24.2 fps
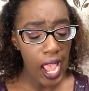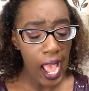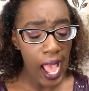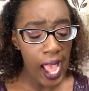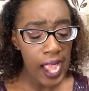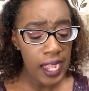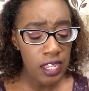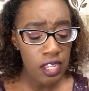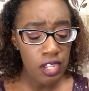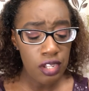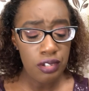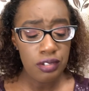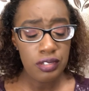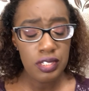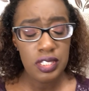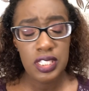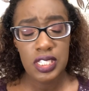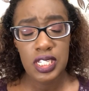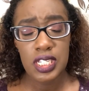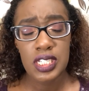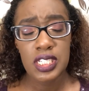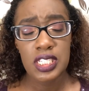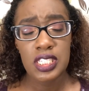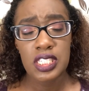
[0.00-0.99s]
I use
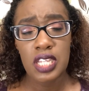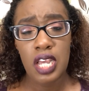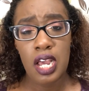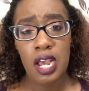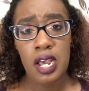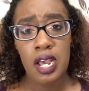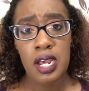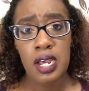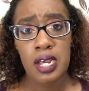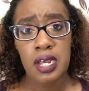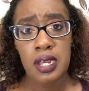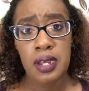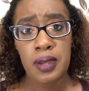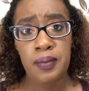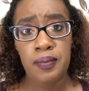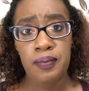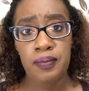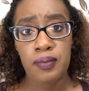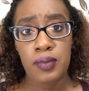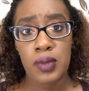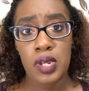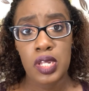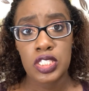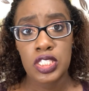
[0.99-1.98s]
this
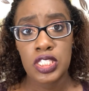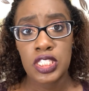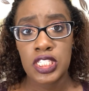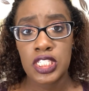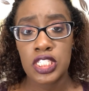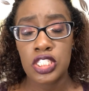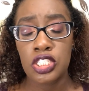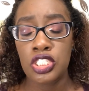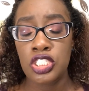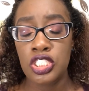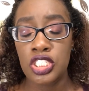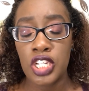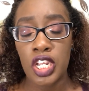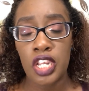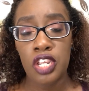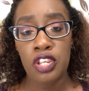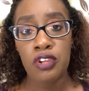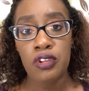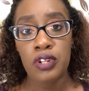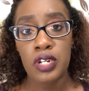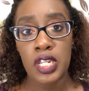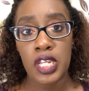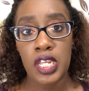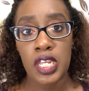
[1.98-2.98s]

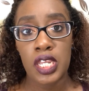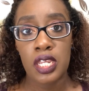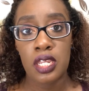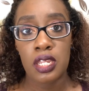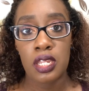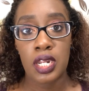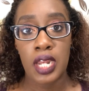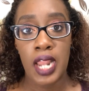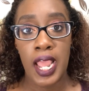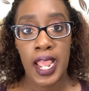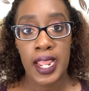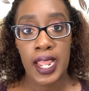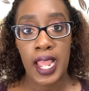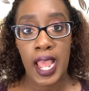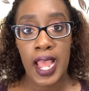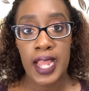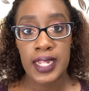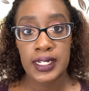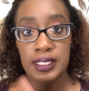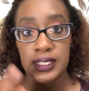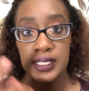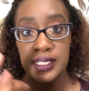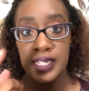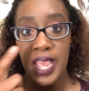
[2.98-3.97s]
genuinely, like
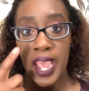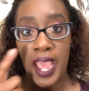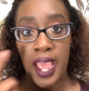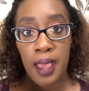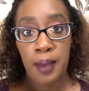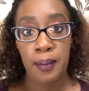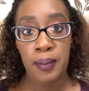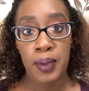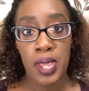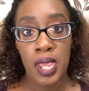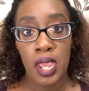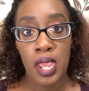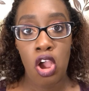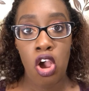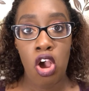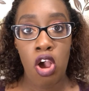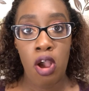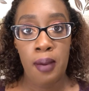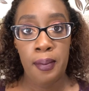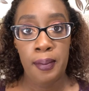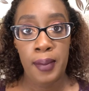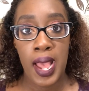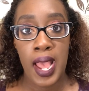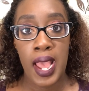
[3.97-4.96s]
I dab it
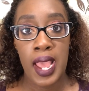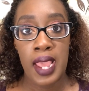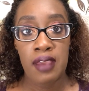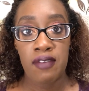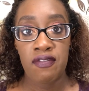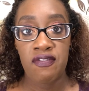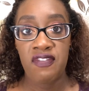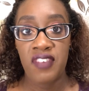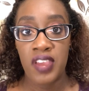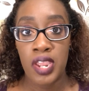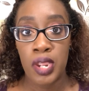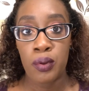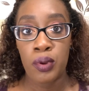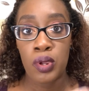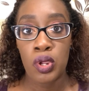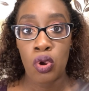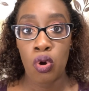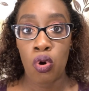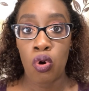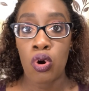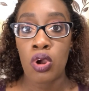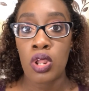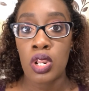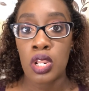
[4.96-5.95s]
on my
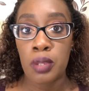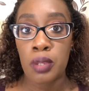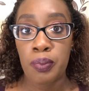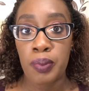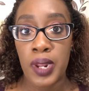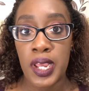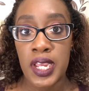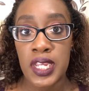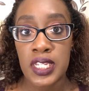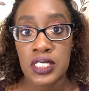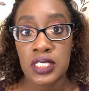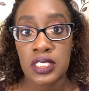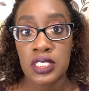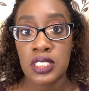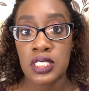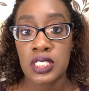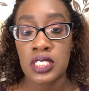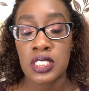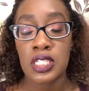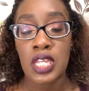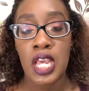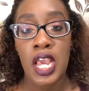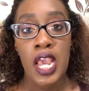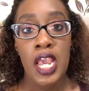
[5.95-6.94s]
very oily
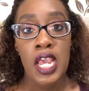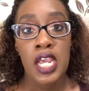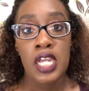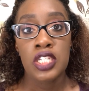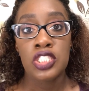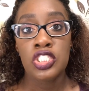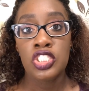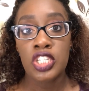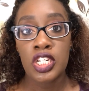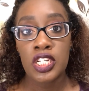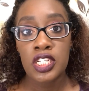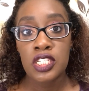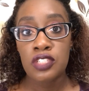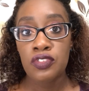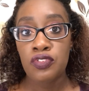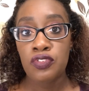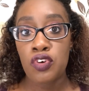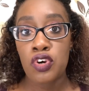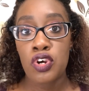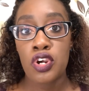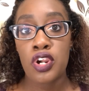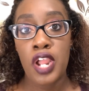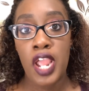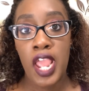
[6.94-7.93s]
places just
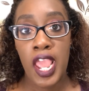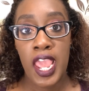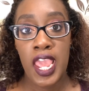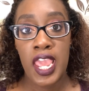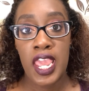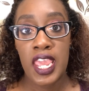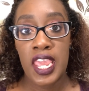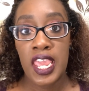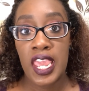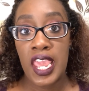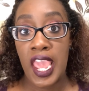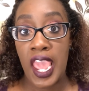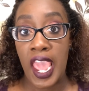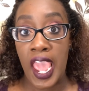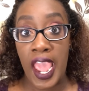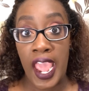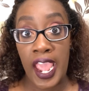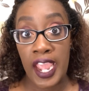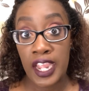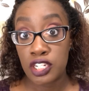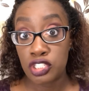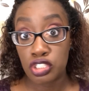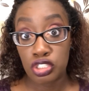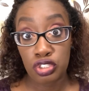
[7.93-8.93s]
for a
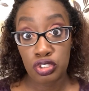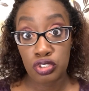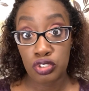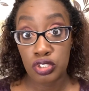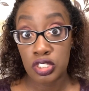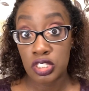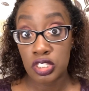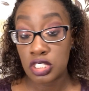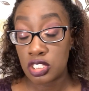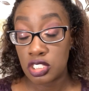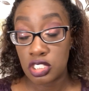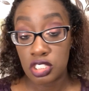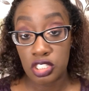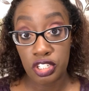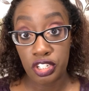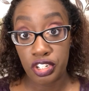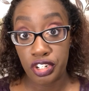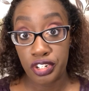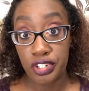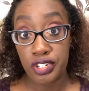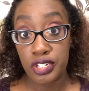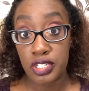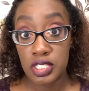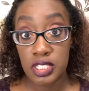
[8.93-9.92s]
extra
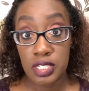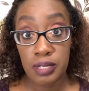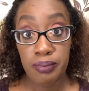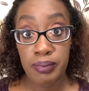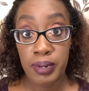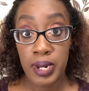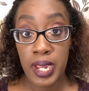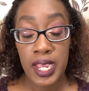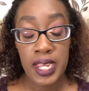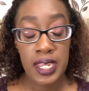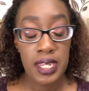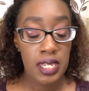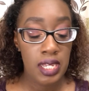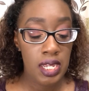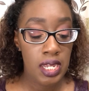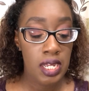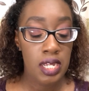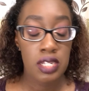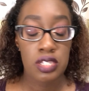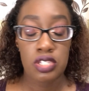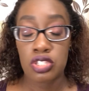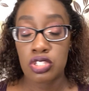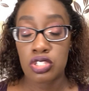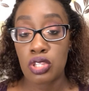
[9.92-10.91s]
security
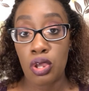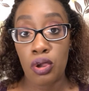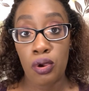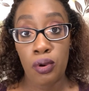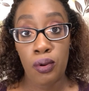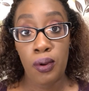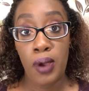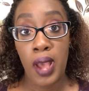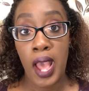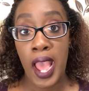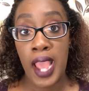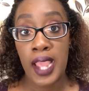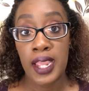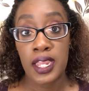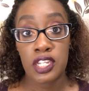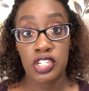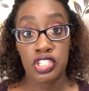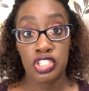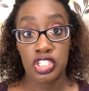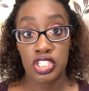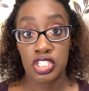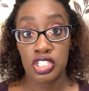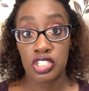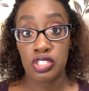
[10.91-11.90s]
blanket, so I
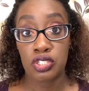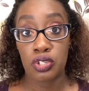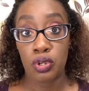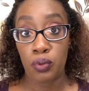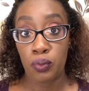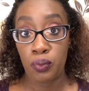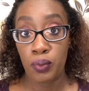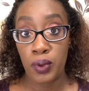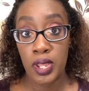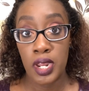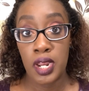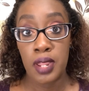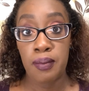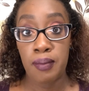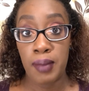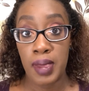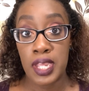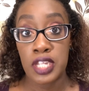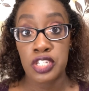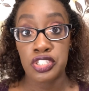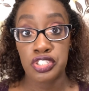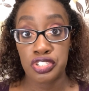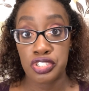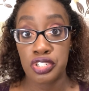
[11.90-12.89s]
can just really
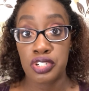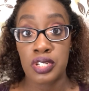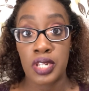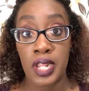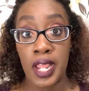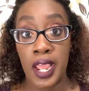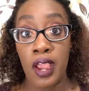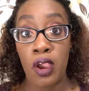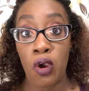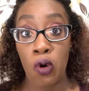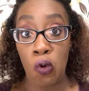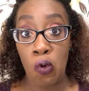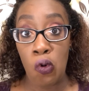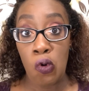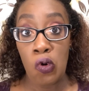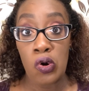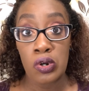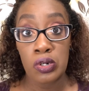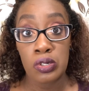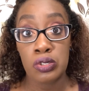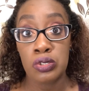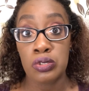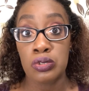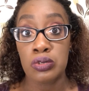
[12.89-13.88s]
make sure that
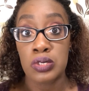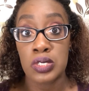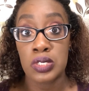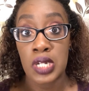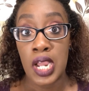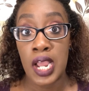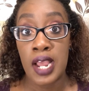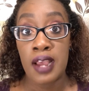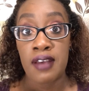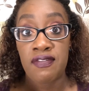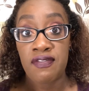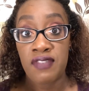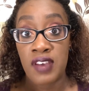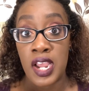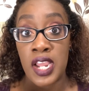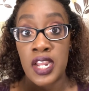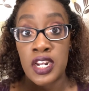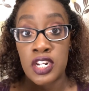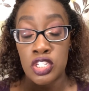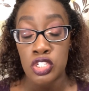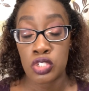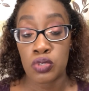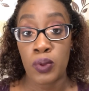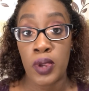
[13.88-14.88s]
oil do not
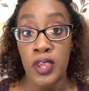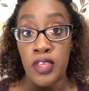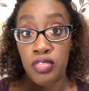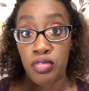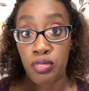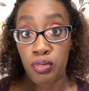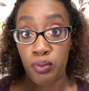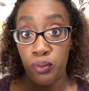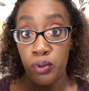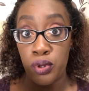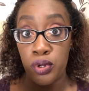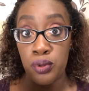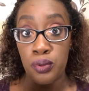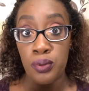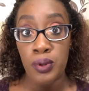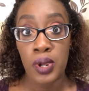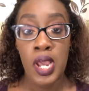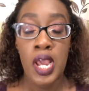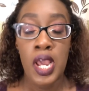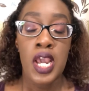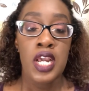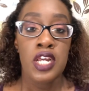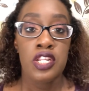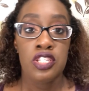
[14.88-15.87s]
find its way through
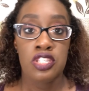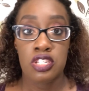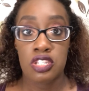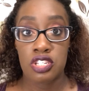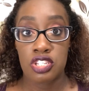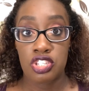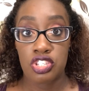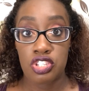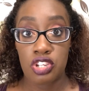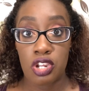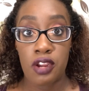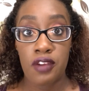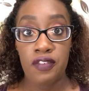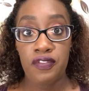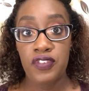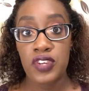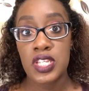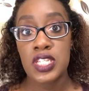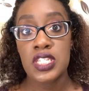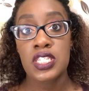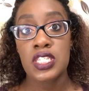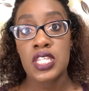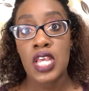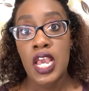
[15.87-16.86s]
to
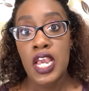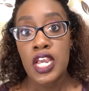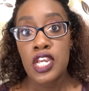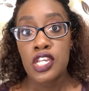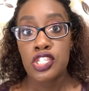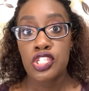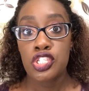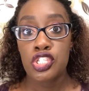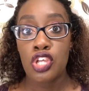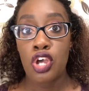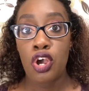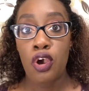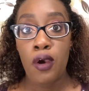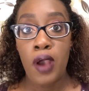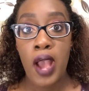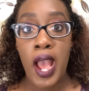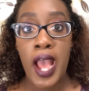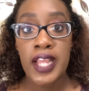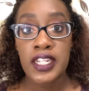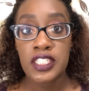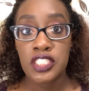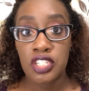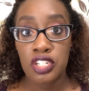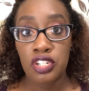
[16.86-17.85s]
surface. So
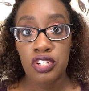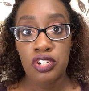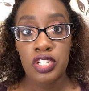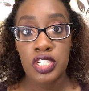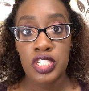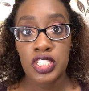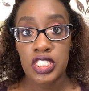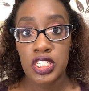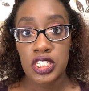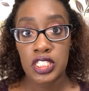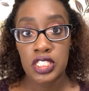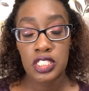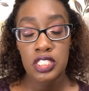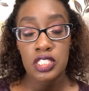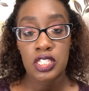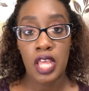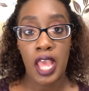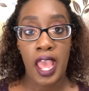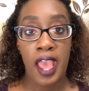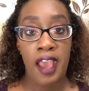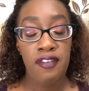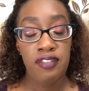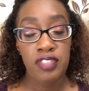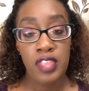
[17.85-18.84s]
I genuinely just,
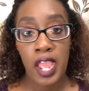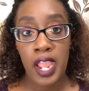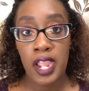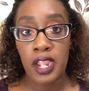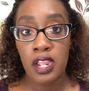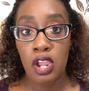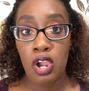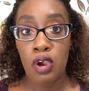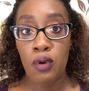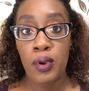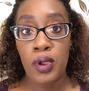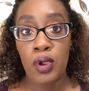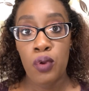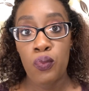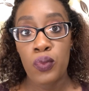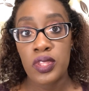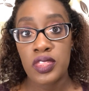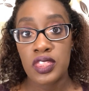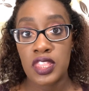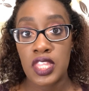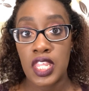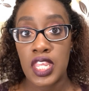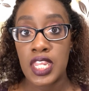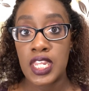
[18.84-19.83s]
after I go in
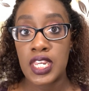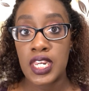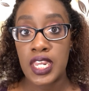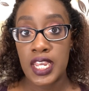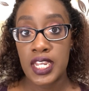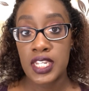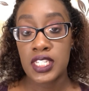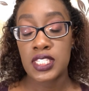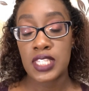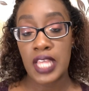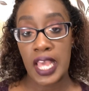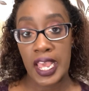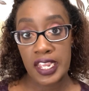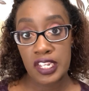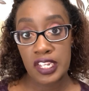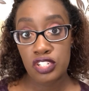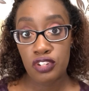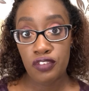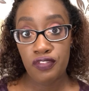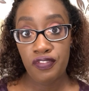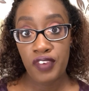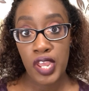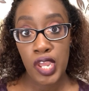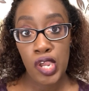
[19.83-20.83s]
with the NYX
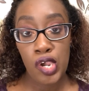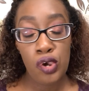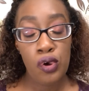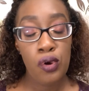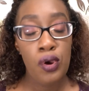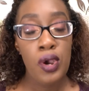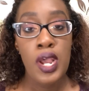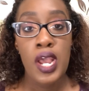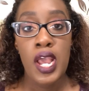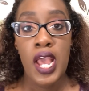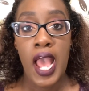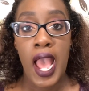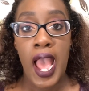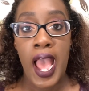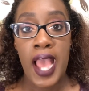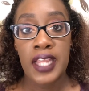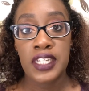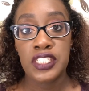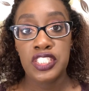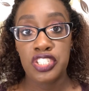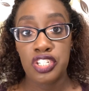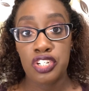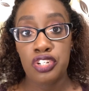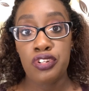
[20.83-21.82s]
Angel Veil,
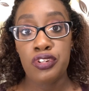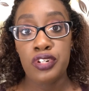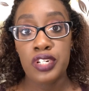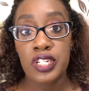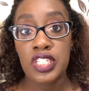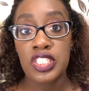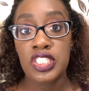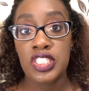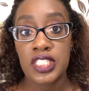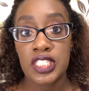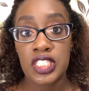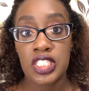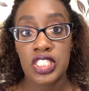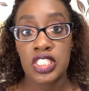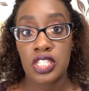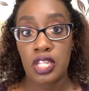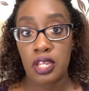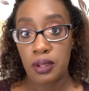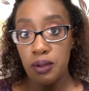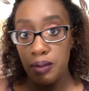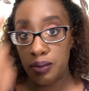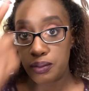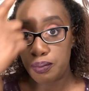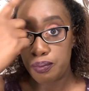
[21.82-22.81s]
I genuinely just
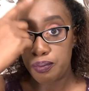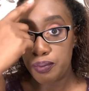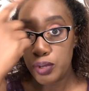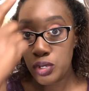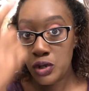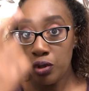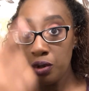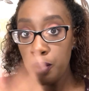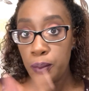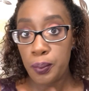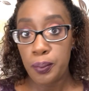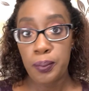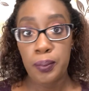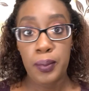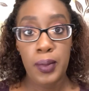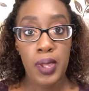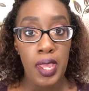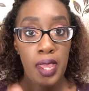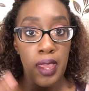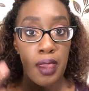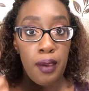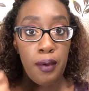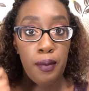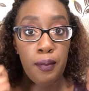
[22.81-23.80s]
boop
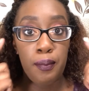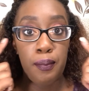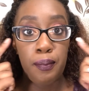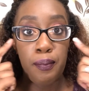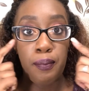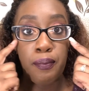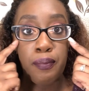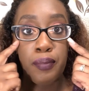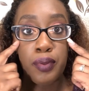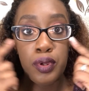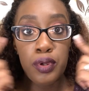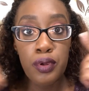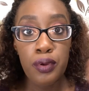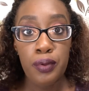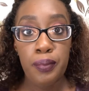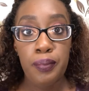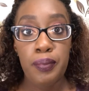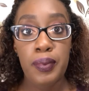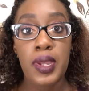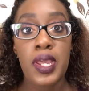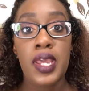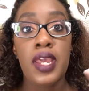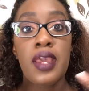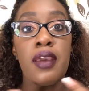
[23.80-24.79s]
and boop
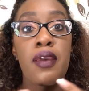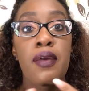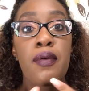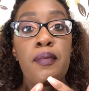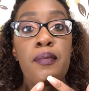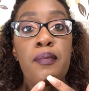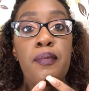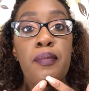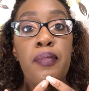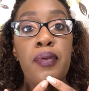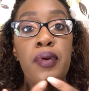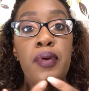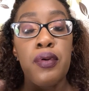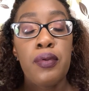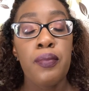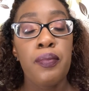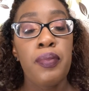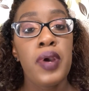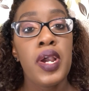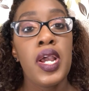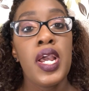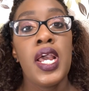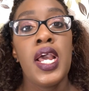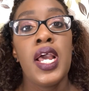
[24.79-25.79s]
and
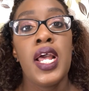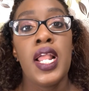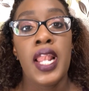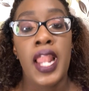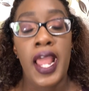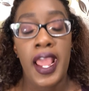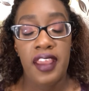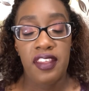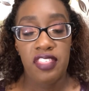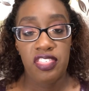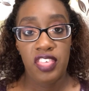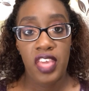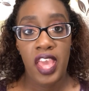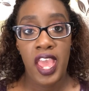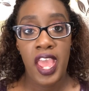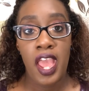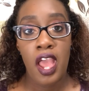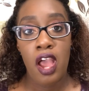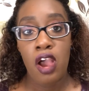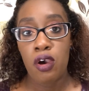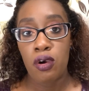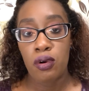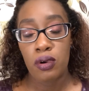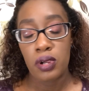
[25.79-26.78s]
boop like
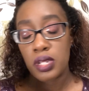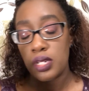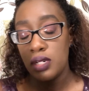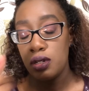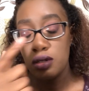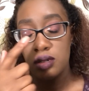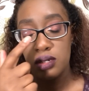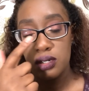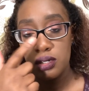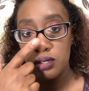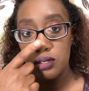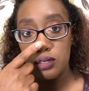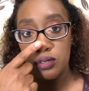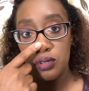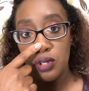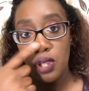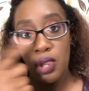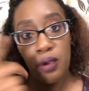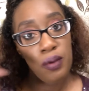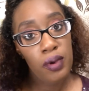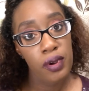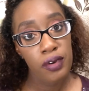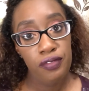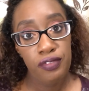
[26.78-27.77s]
that. Oh, and
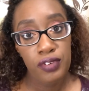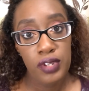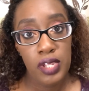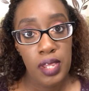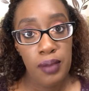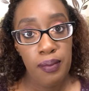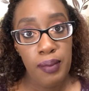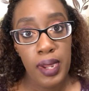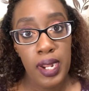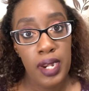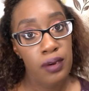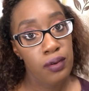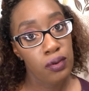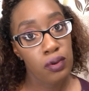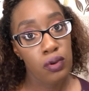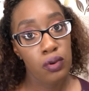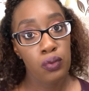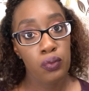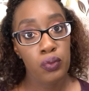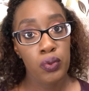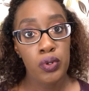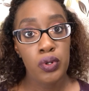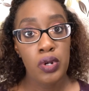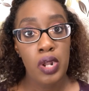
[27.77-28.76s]
don't want to forget my
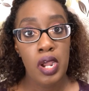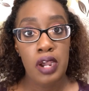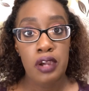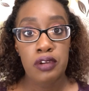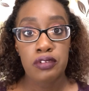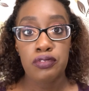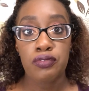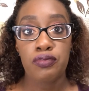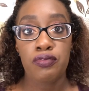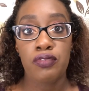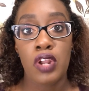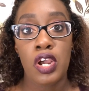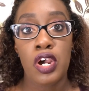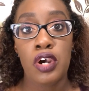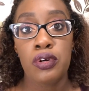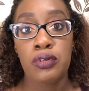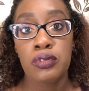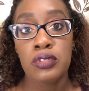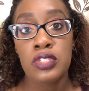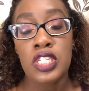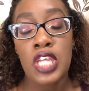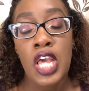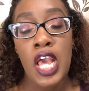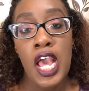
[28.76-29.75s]
Rudolph
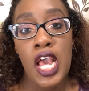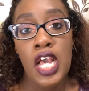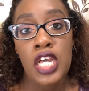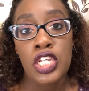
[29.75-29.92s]
nose.